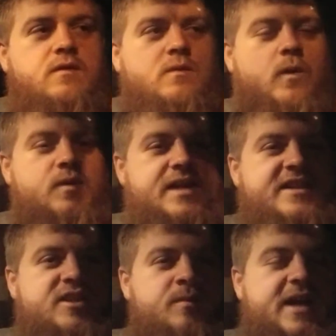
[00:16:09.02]
what was
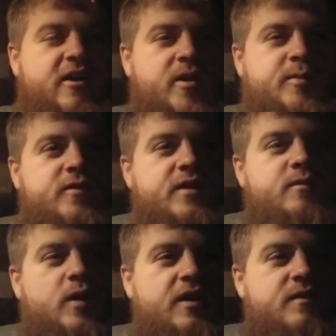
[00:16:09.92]
that Jim Carrey movie
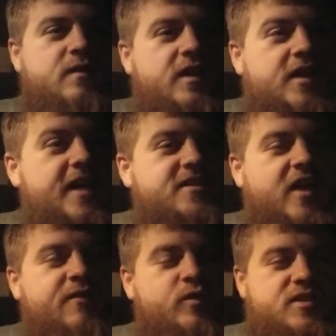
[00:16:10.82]
where his
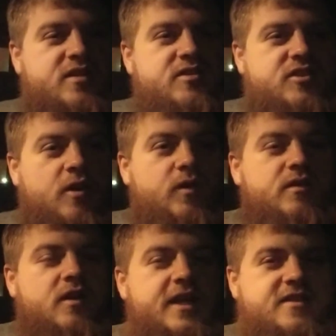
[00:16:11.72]
life was a joke?
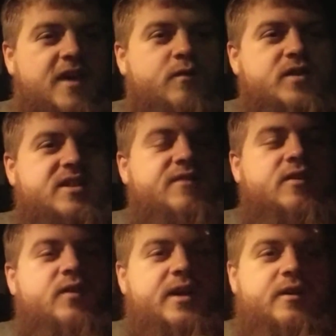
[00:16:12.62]
His life wasn't
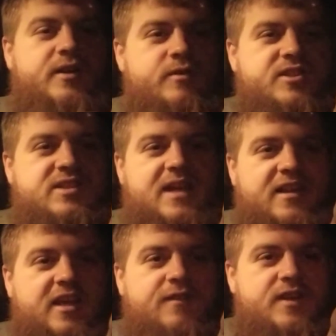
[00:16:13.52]
even real. He was just on
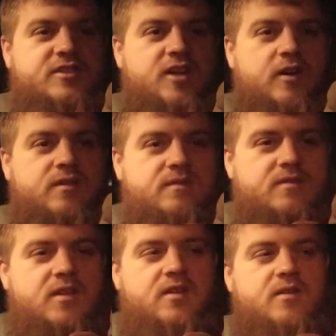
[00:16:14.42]
a TV show.
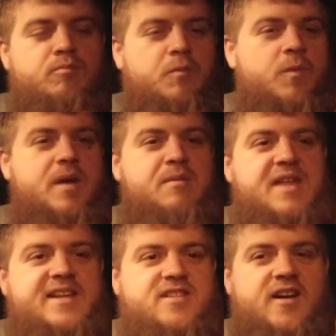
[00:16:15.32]
Maybe
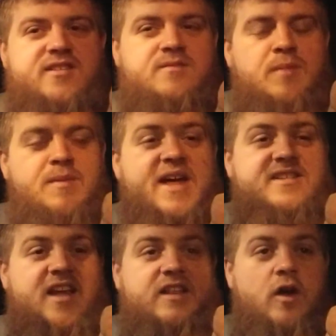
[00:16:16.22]
that's us. Maybe
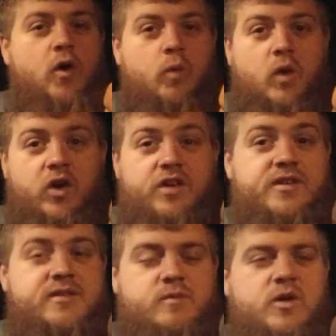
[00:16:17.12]
that's like the whole
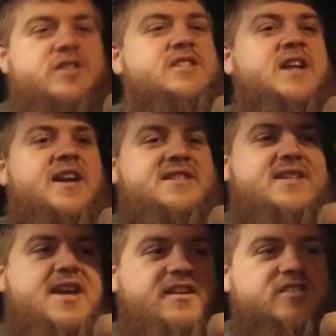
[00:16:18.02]
world. We're just on a
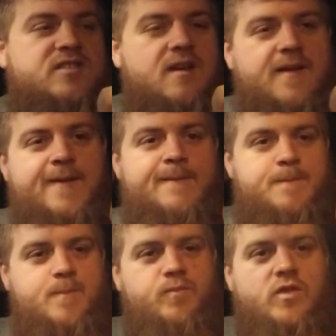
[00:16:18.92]
stage.
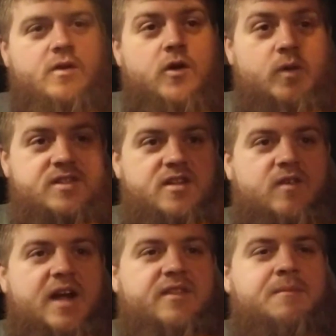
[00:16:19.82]
Who is the
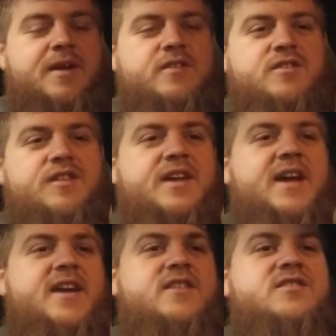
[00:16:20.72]
crowd that peers through the
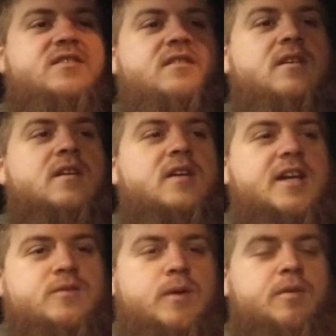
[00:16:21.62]
cage
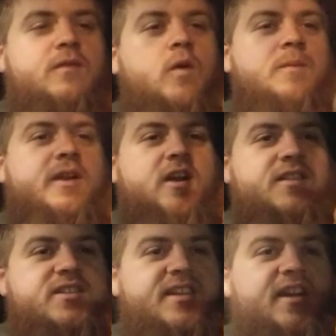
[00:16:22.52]
as we perform here on
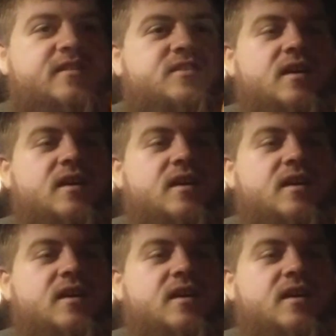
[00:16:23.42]
the stage?